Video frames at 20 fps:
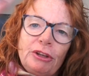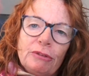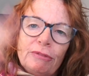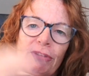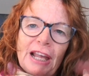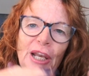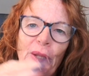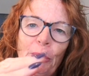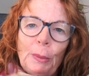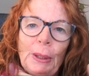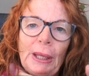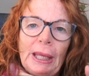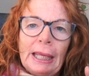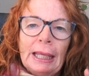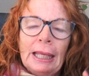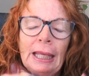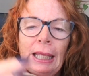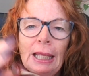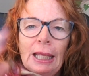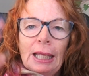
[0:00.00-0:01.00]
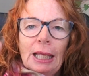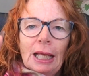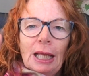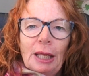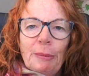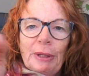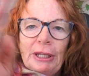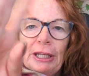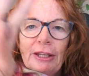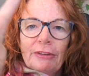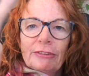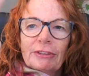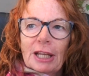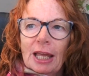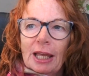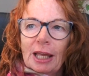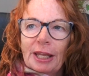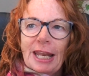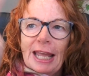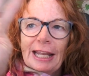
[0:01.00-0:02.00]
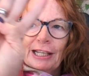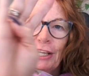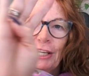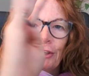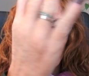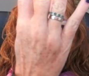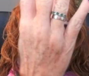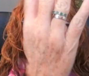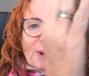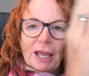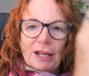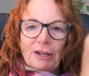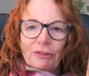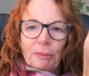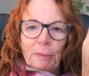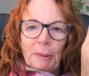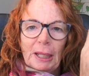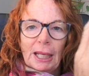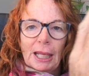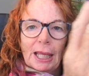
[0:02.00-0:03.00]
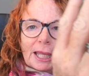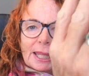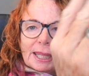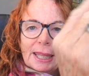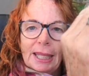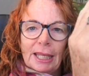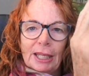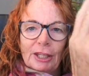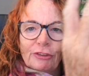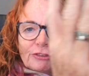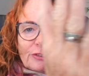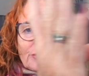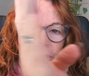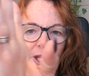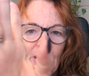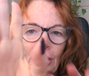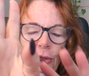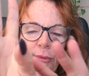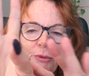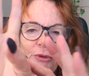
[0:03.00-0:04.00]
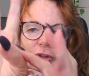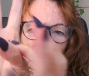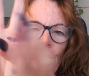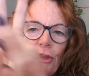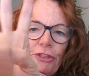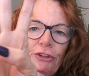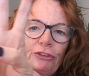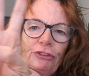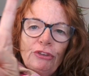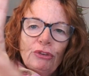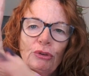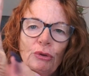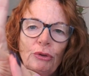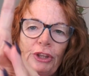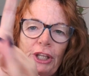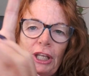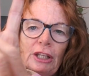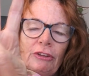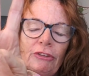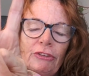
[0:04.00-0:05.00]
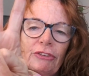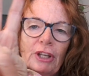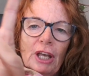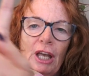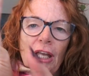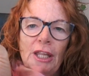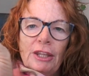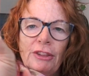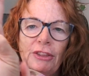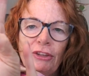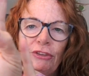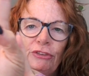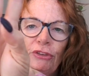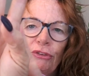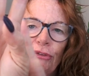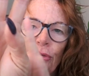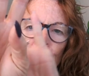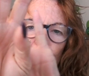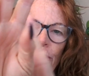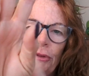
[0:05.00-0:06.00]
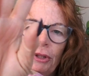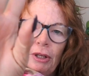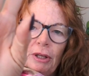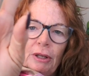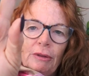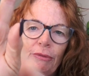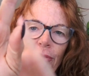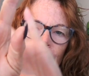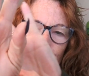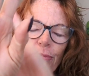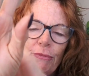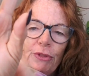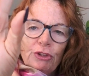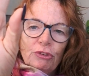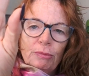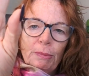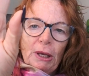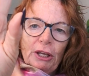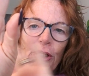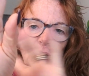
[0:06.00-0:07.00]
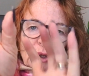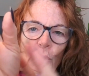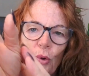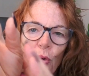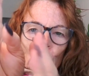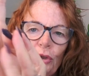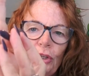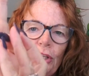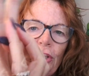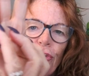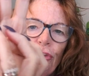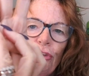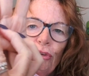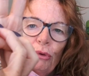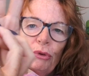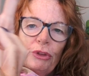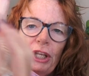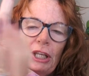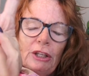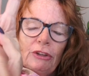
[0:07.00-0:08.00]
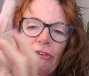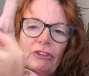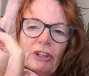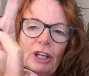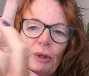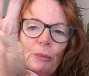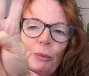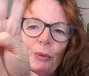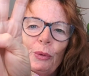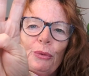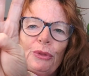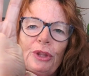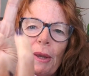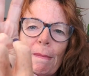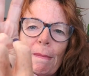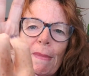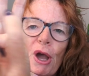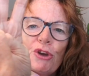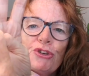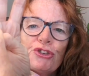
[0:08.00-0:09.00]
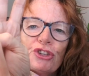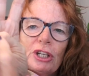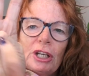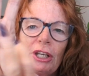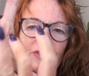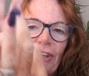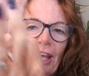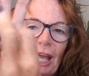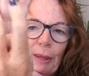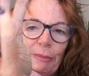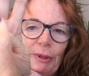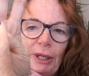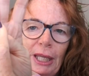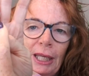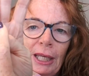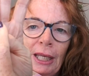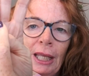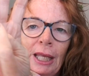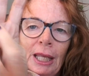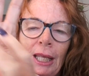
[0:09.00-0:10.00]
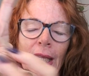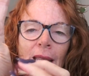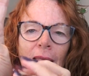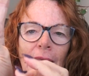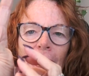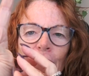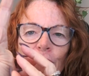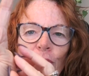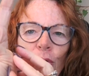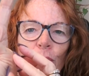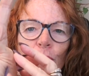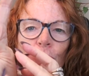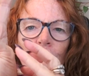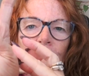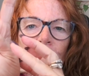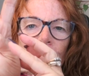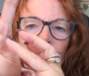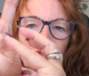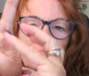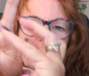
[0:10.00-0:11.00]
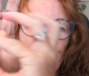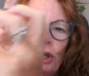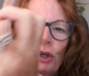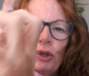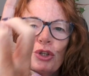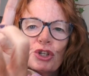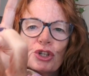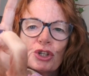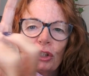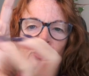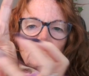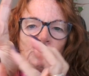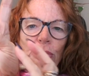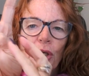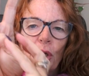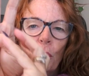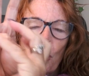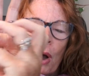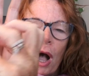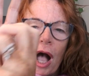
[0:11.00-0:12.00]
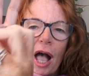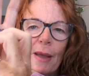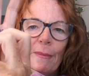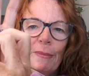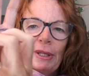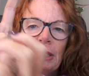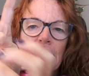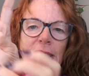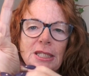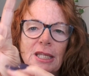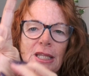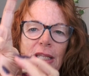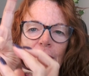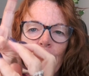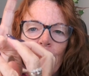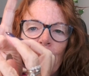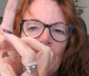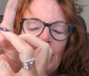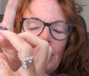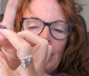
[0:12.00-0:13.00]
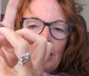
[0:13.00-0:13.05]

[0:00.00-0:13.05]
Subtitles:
developing. I mean, it's like an adolescent brain is a bit like this. This is all the inside. This is all the spinal cord, and this is all the inside where all the emotion is happening, and all the social requirements and